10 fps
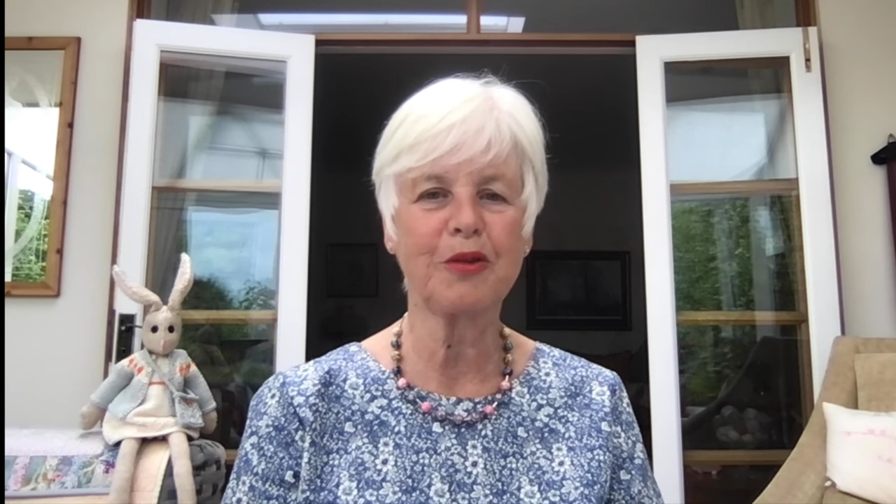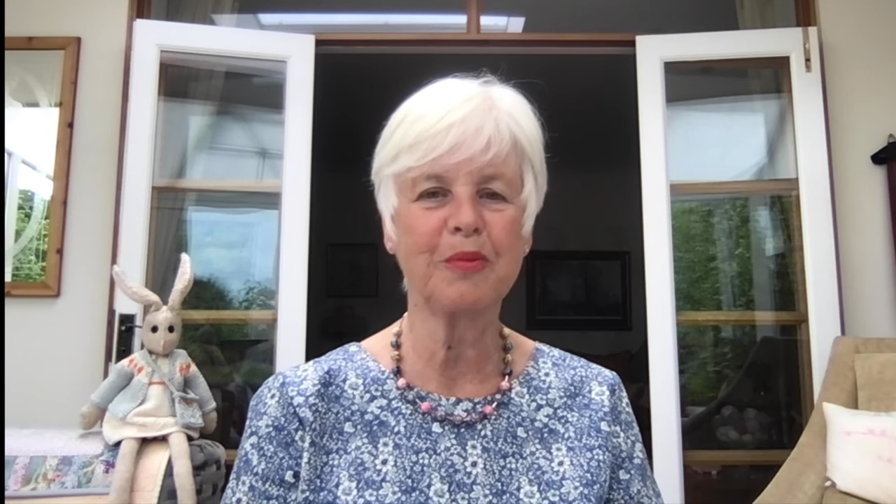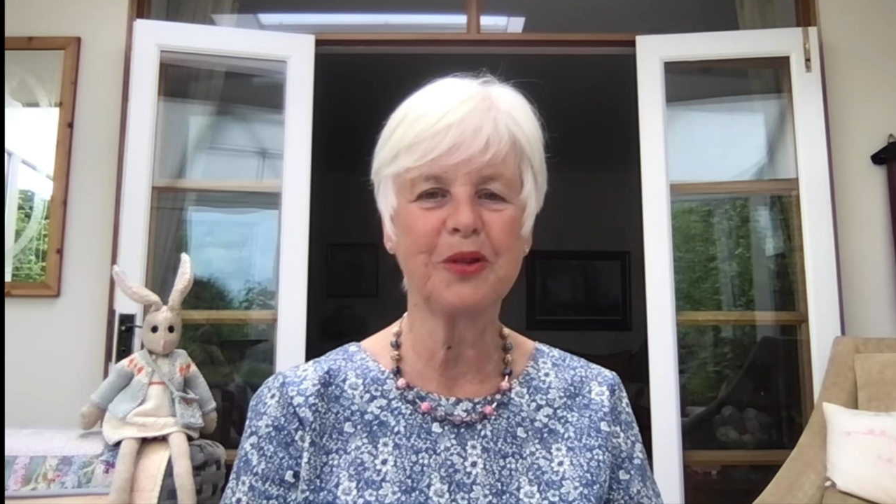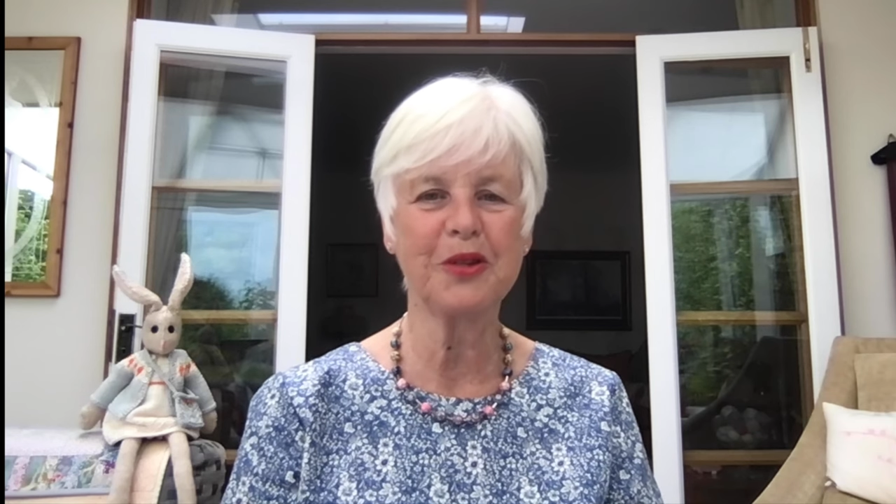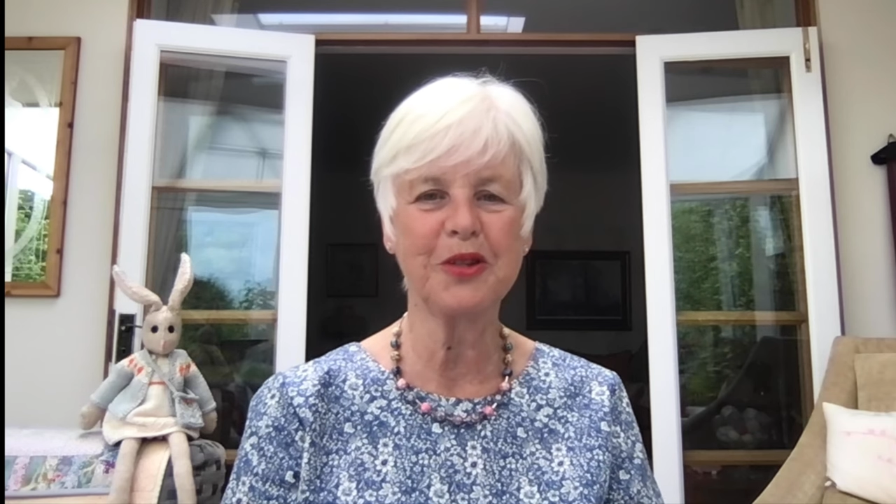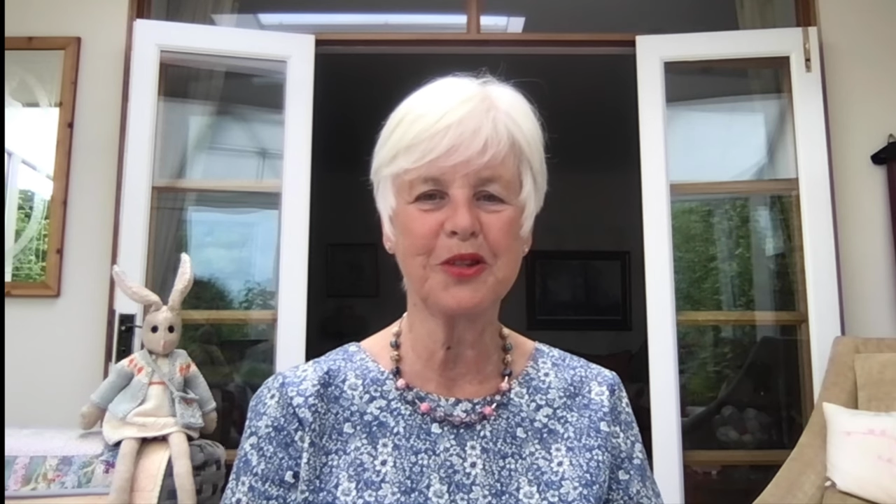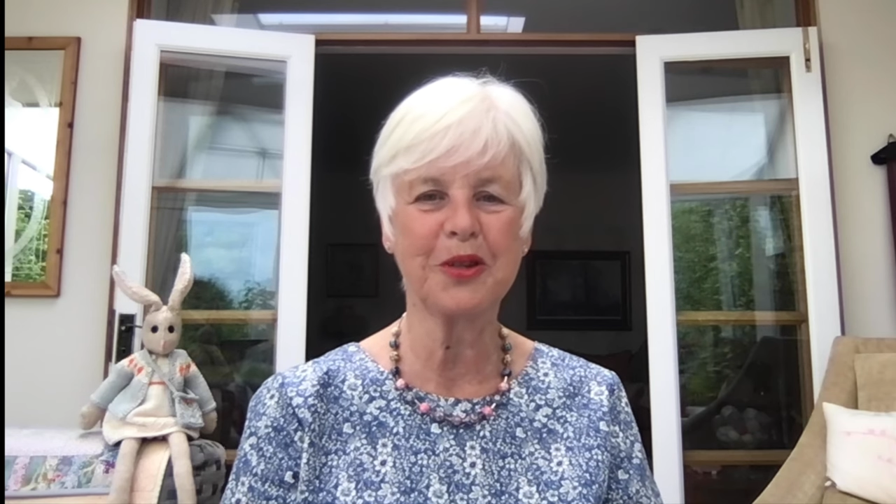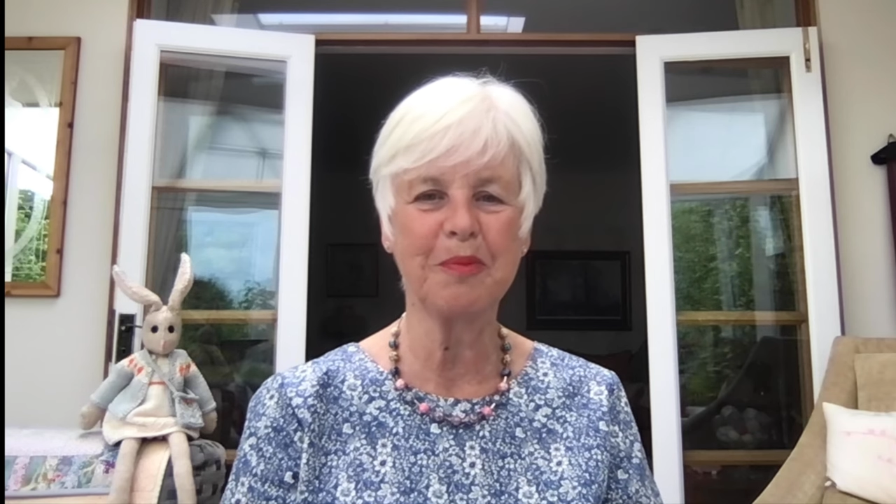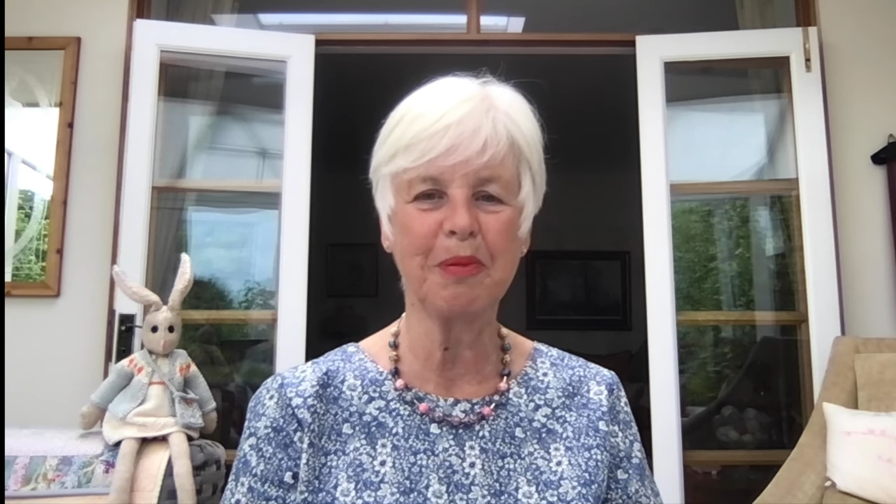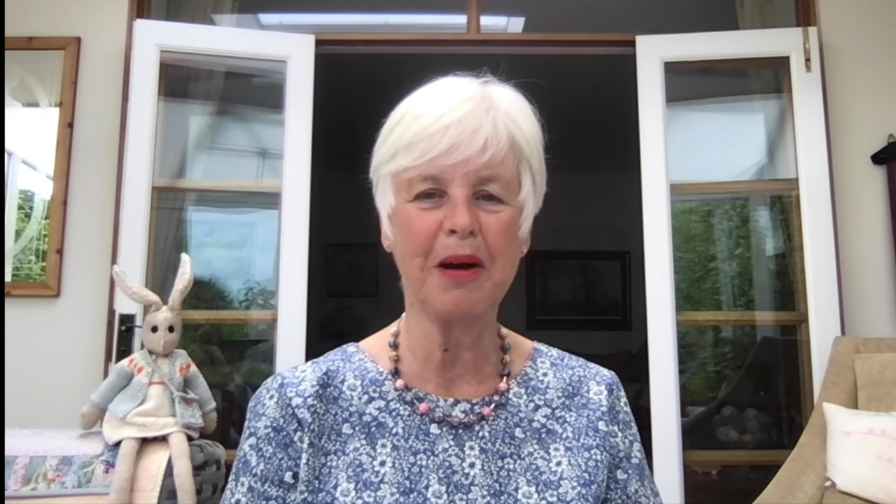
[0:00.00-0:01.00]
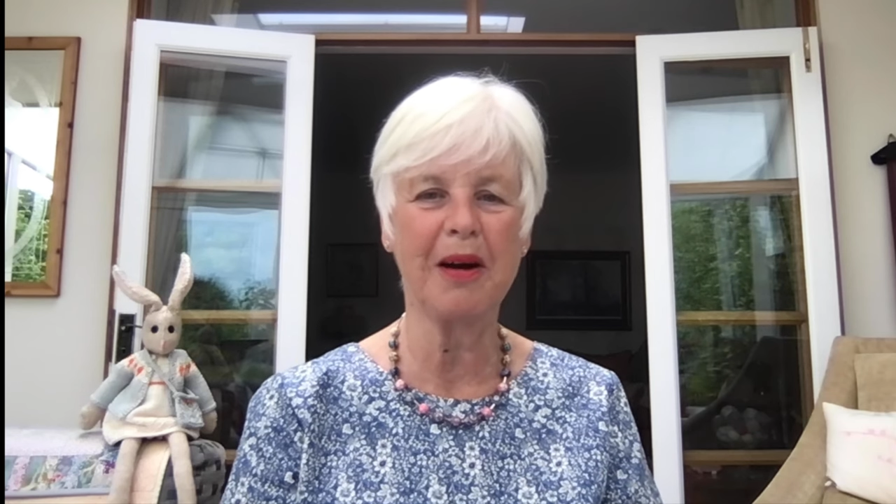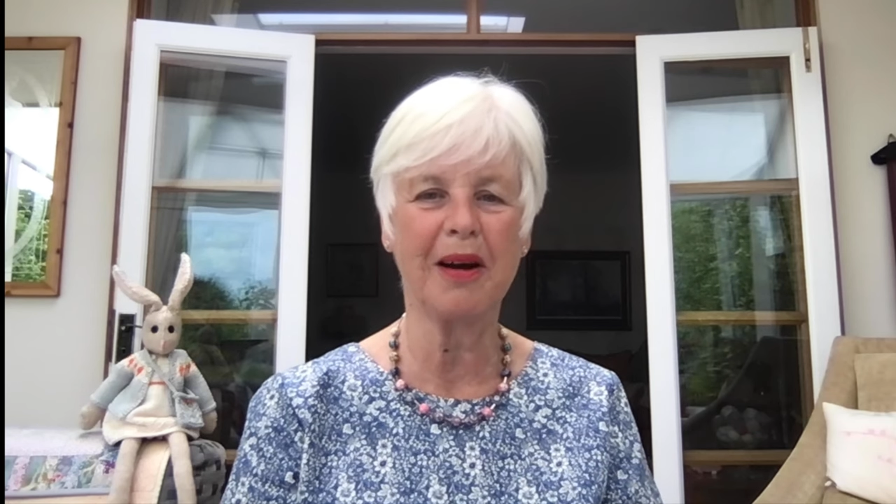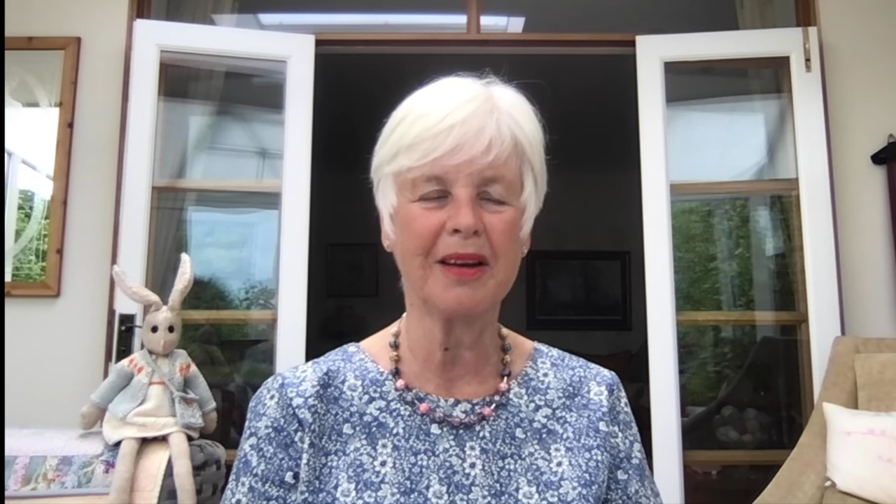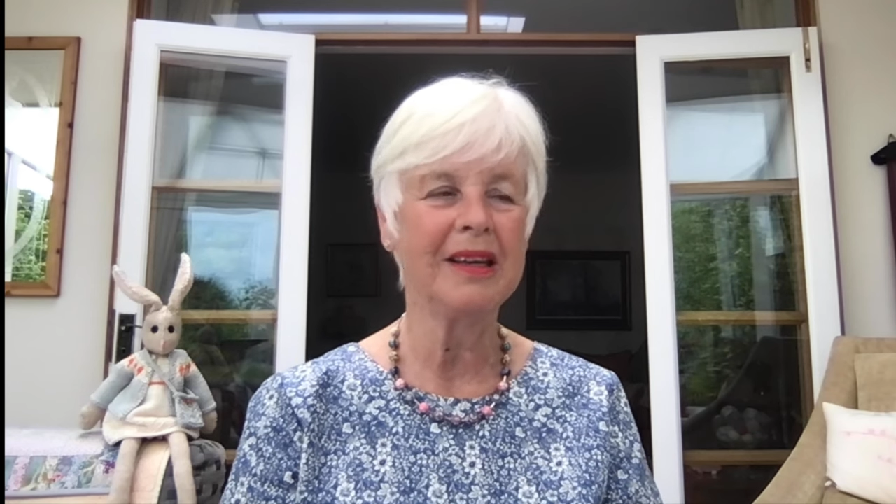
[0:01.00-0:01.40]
from Goodnestone Park.